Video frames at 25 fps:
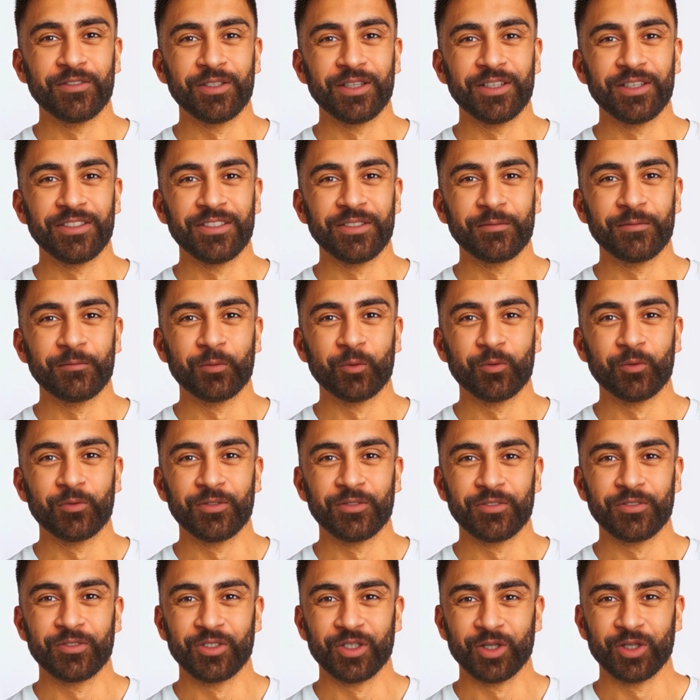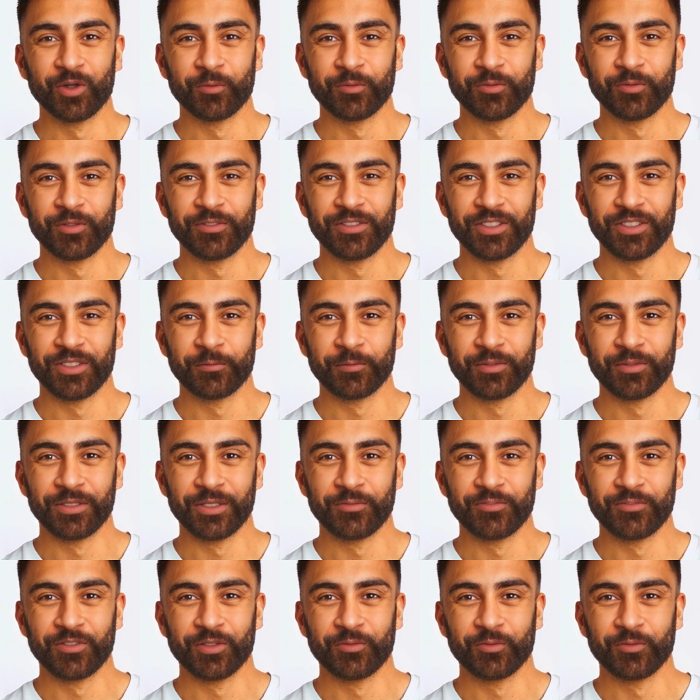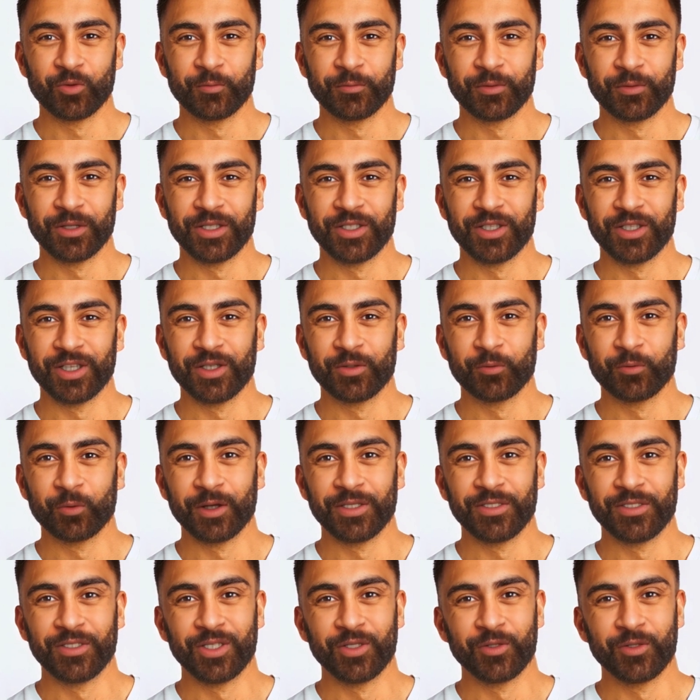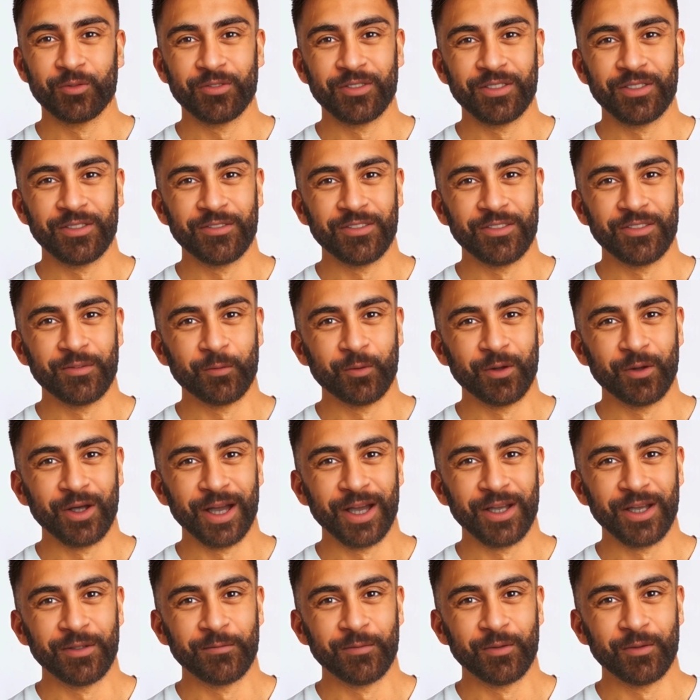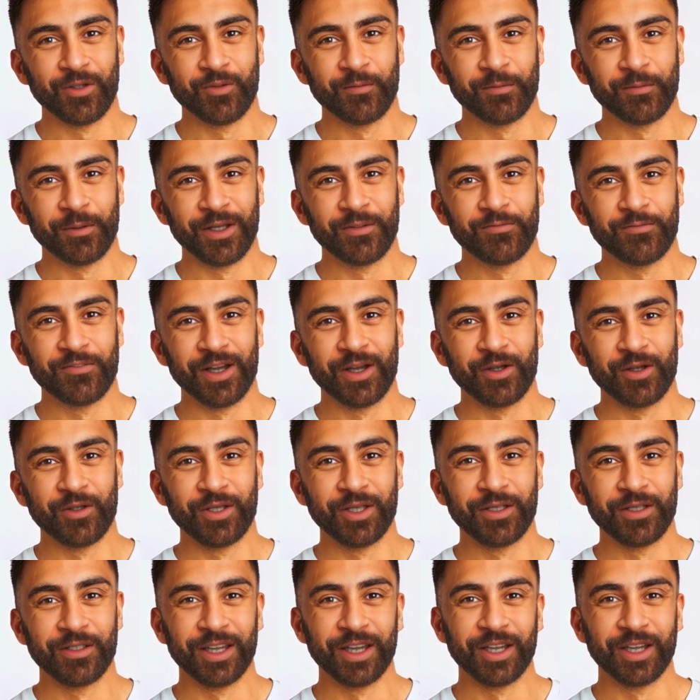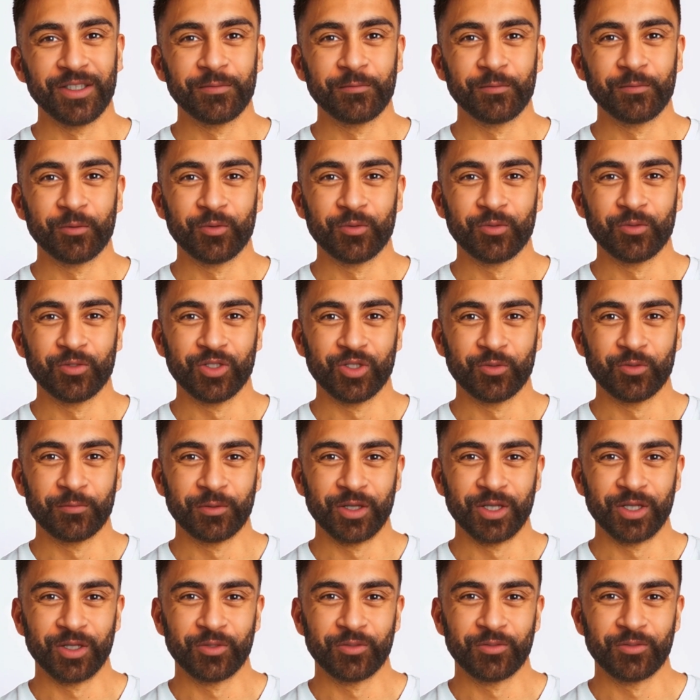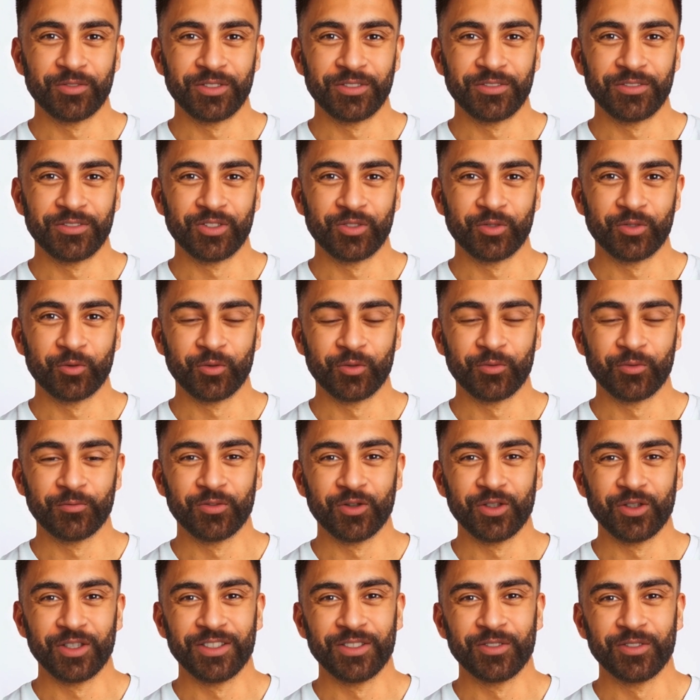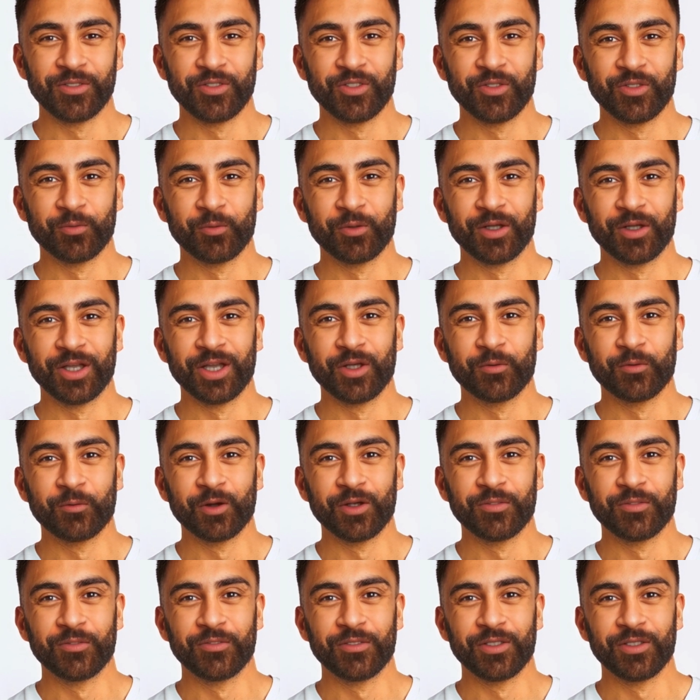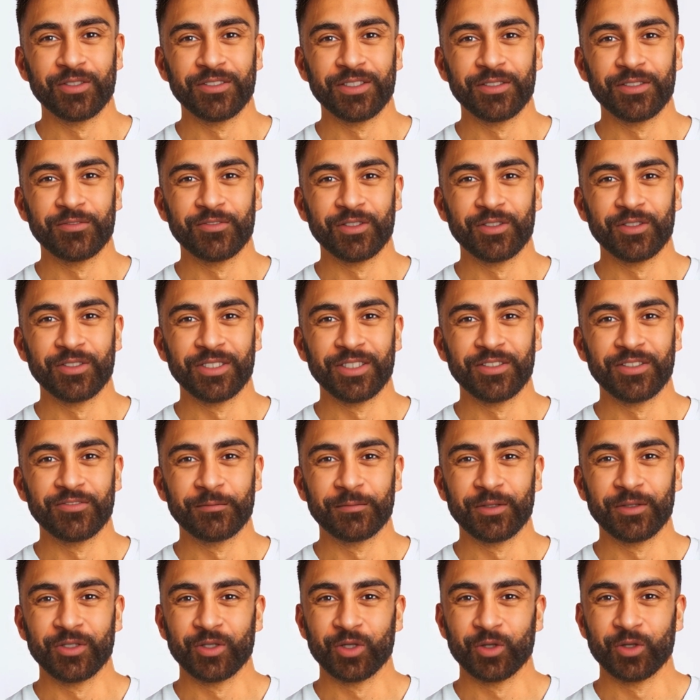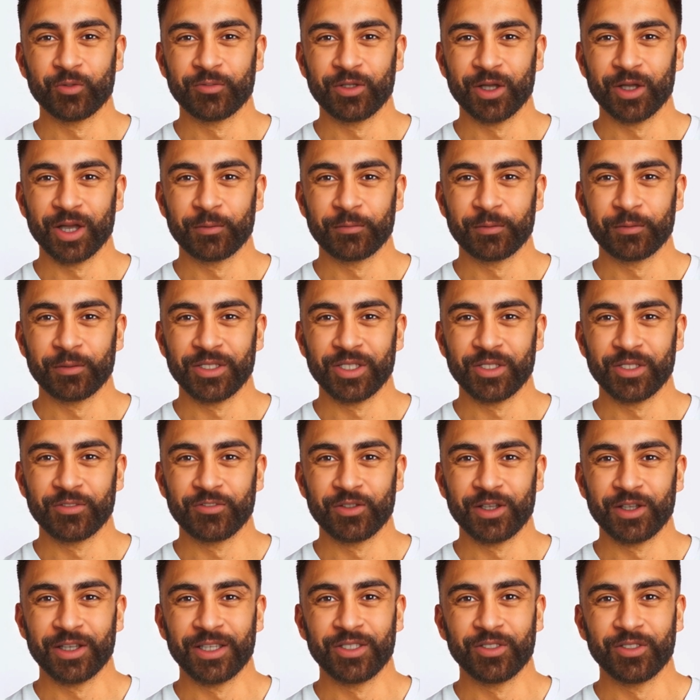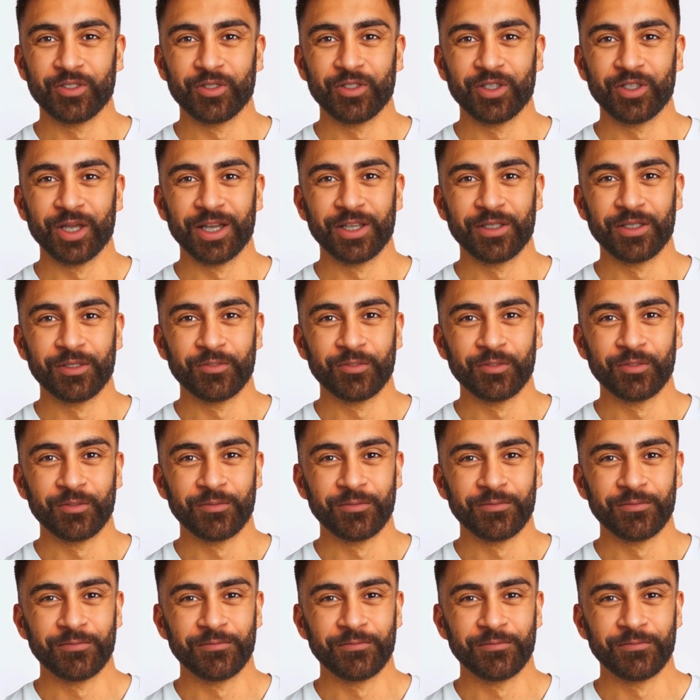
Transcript: It's important to note that the specific formula and weights used in the Springate model may vary, and the model should be used as a tool for initial screening rather than a definitive measure of a company's financial health.